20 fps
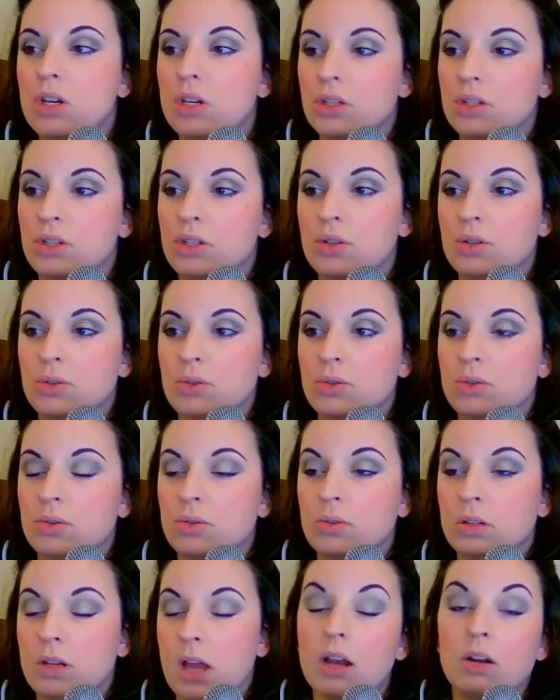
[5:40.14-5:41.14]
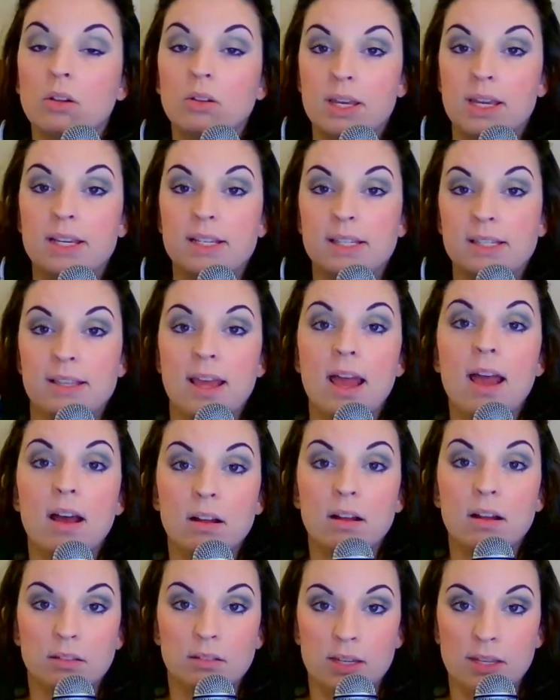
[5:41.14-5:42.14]
to not only
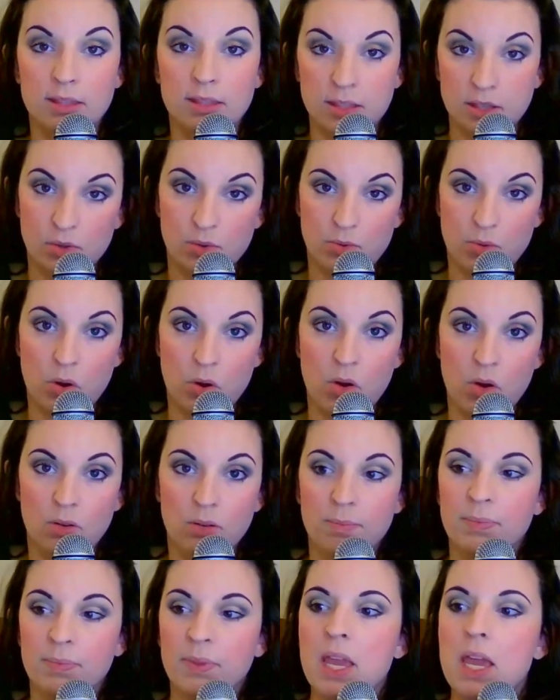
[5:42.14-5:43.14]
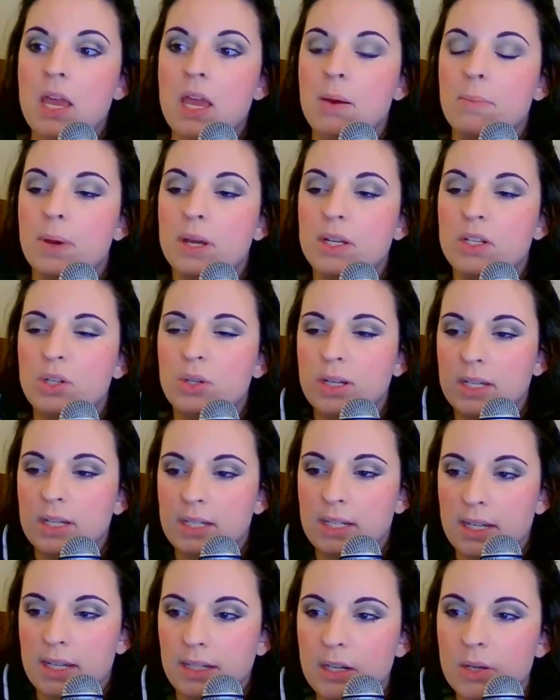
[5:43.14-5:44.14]
excel in this role, but to
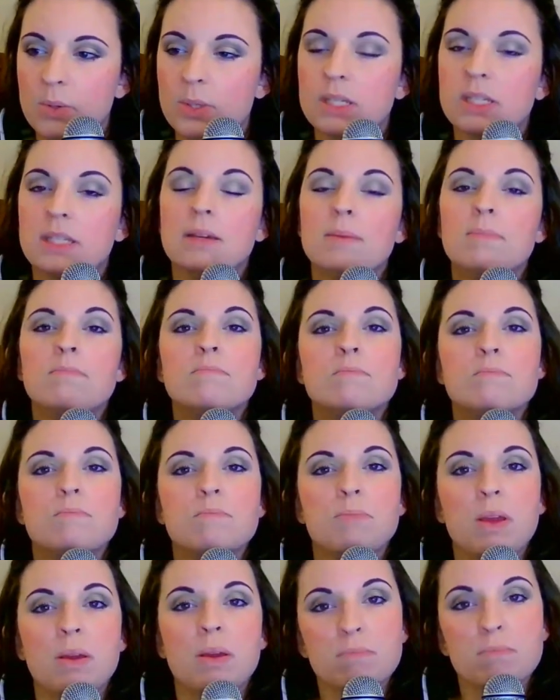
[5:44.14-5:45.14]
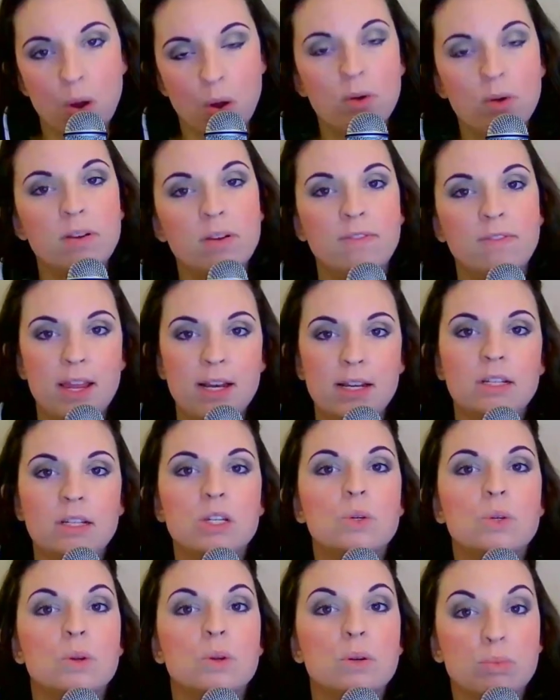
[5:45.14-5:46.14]
continuously be motivated
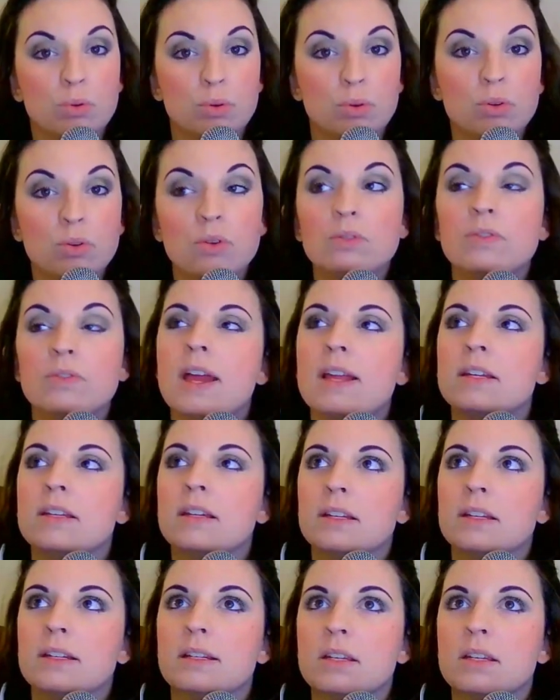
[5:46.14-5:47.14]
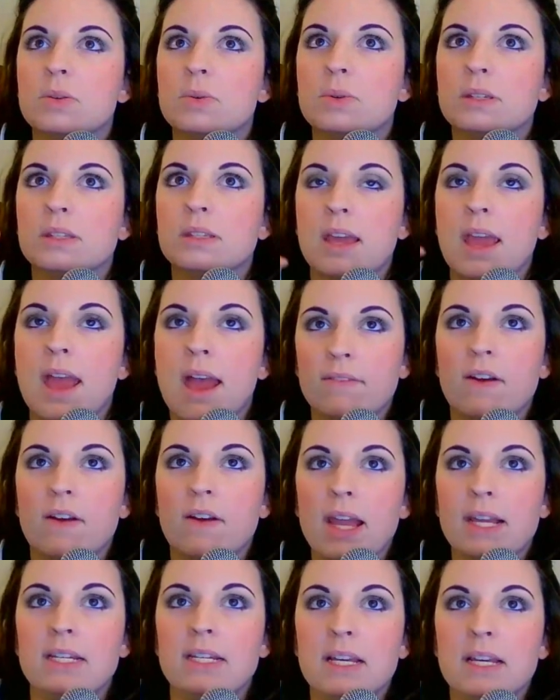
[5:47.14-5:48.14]
to improve and to continuously have
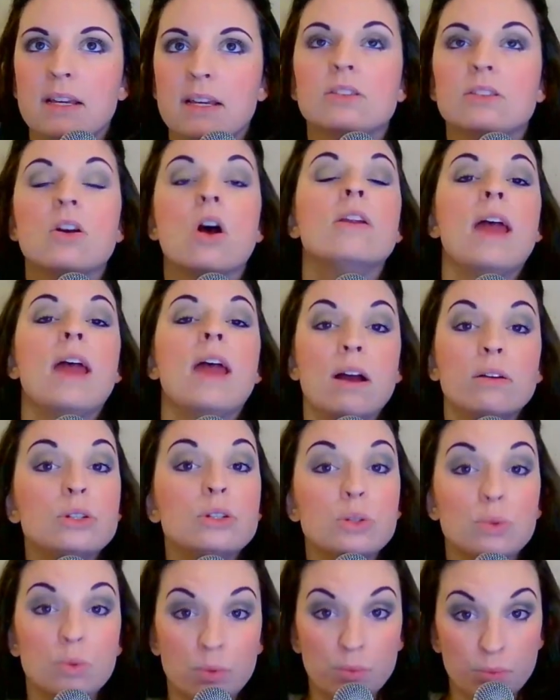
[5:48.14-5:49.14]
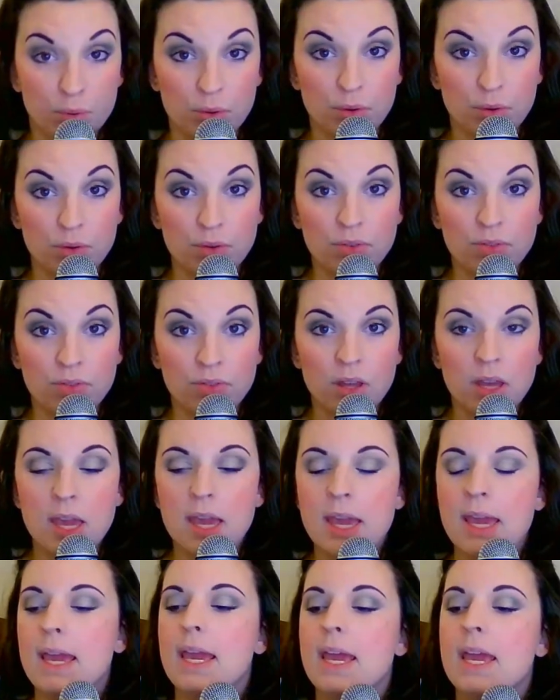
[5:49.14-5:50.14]
ideas on how to improve
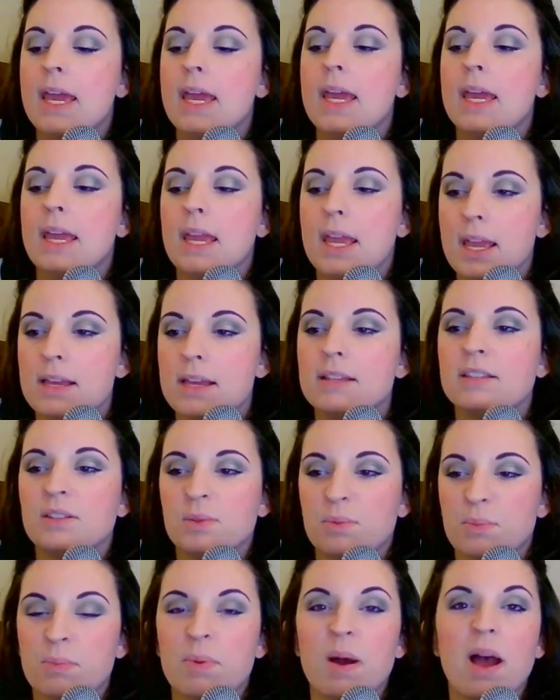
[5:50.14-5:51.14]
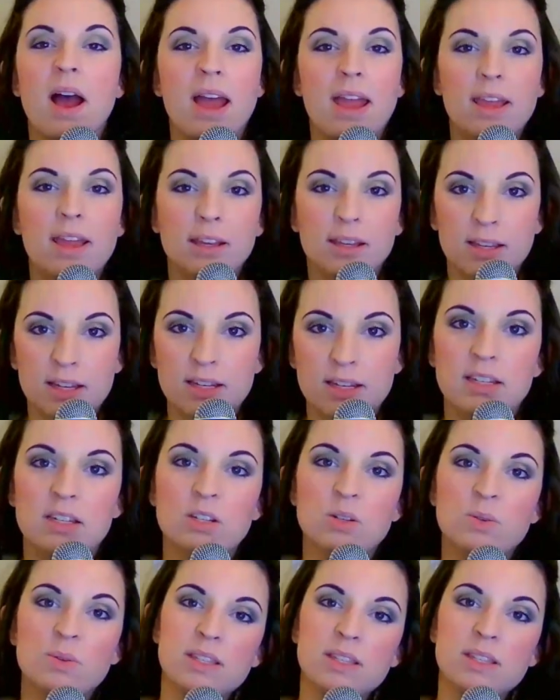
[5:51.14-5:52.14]
is by
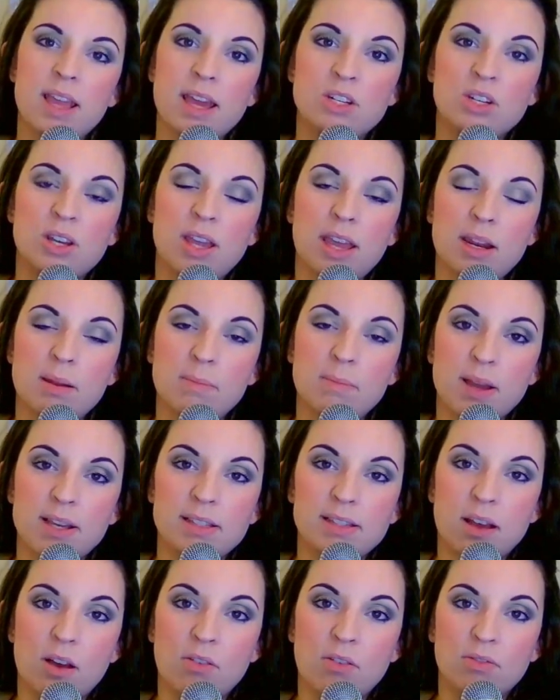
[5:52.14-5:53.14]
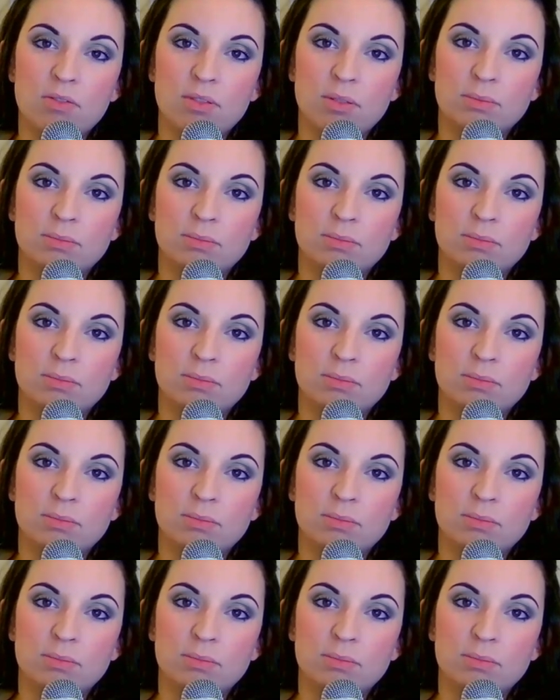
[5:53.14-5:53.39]
continuously educating myself.